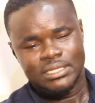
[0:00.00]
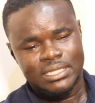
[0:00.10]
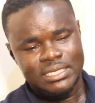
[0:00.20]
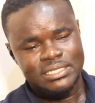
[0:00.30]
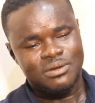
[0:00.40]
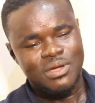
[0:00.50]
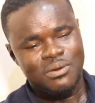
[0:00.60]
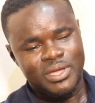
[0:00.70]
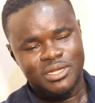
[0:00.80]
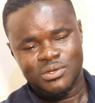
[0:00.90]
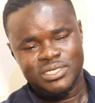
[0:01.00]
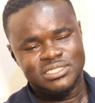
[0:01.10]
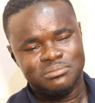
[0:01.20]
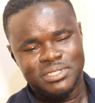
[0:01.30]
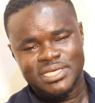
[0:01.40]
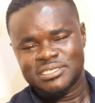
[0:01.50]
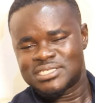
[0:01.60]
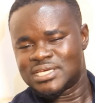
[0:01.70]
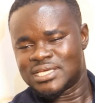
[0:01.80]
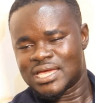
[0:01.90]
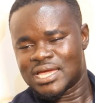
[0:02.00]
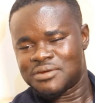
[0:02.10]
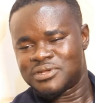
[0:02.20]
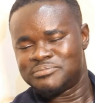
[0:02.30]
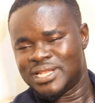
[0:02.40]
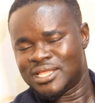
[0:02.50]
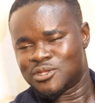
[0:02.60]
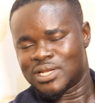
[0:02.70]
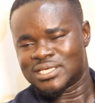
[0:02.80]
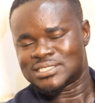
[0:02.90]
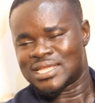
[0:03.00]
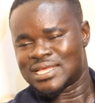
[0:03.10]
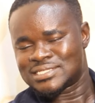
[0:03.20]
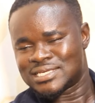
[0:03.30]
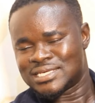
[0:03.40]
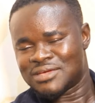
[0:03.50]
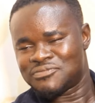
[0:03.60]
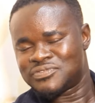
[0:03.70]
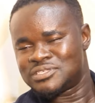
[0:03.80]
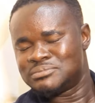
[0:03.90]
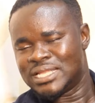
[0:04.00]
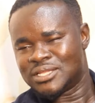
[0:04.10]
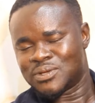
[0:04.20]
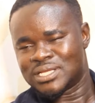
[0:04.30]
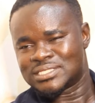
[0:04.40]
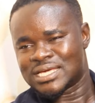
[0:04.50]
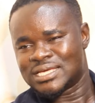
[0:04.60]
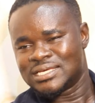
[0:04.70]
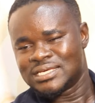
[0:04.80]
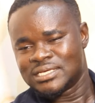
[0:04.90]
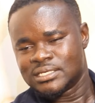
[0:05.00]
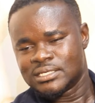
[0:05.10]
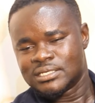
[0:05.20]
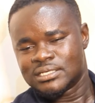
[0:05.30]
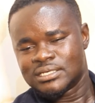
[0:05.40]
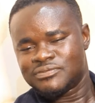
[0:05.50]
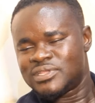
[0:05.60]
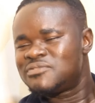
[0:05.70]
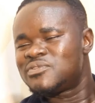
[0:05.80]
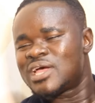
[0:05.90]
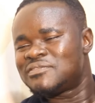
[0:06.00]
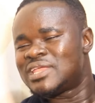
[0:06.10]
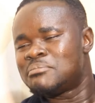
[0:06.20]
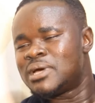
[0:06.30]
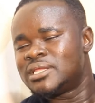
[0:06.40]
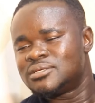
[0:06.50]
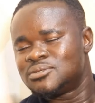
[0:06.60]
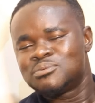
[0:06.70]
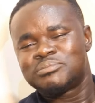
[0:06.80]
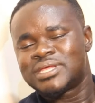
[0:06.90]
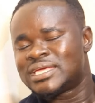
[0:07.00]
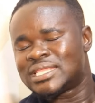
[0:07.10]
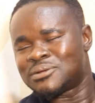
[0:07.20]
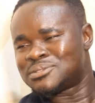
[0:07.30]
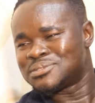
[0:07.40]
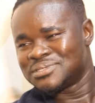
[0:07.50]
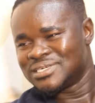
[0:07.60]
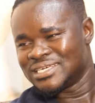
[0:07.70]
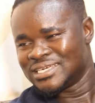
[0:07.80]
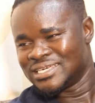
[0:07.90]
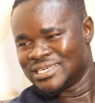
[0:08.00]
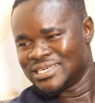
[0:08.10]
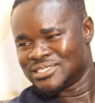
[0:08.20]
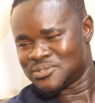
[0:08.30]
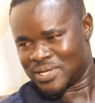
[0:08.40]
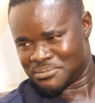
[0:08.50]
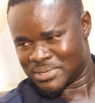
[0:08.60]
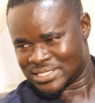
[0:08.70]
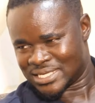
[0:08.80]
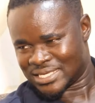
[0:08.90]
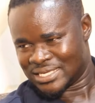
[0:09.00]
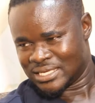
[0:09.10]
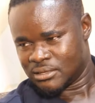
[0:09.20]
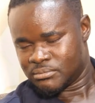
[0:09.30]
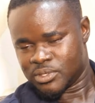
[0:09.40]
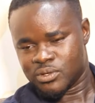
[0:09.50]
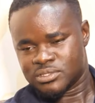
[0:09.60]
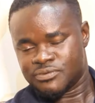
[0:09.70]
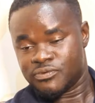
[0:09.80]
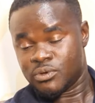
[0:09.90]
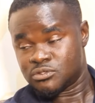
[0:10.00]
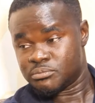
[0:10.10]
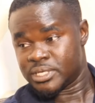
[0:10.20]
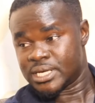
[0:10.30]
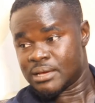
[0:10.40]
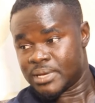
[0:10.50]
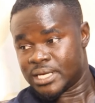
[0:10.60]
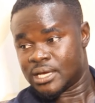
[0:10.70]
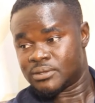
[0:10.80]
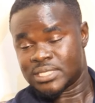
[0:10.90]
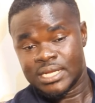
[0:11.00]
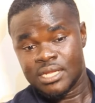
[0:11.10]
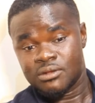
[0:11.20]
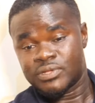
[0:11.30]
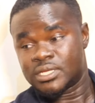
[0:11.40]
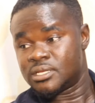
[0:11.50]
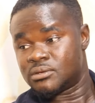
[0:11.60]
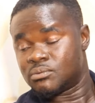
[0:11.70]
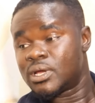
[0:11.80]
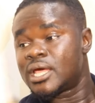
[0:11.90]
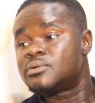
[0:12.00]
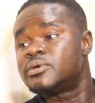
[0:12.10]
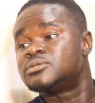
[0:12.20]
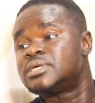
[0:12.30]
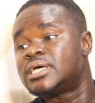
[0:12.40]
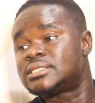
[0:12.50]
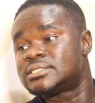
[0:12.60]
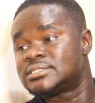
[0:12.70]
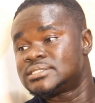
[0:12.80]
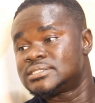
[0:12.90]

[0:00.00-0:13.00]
Now you go collect donation, but you see here $100 million, and I see here $50 million. If you have that money, you won't bring it out. So what must say? Because if you want to bring that money out, at the end of the day, what are you going to get?